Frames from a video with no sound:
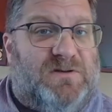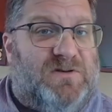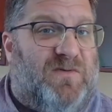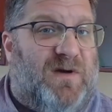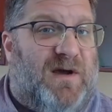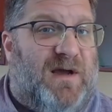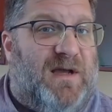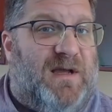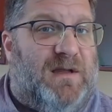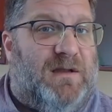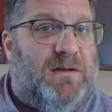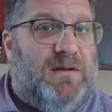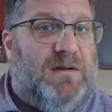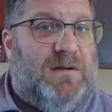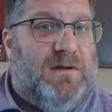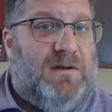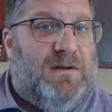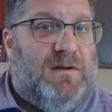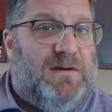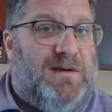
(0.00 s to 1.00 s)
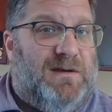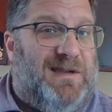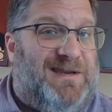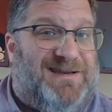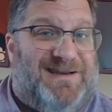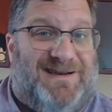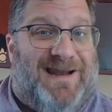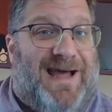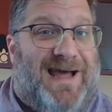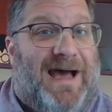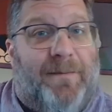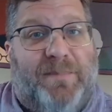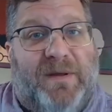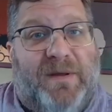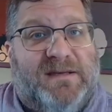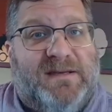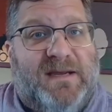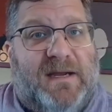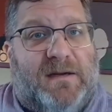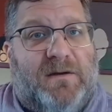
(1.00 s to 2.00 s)
Do I need to not
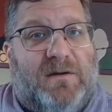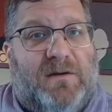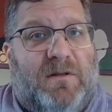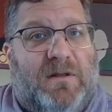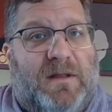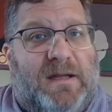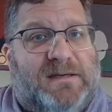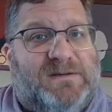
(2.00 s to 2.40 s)
be a technical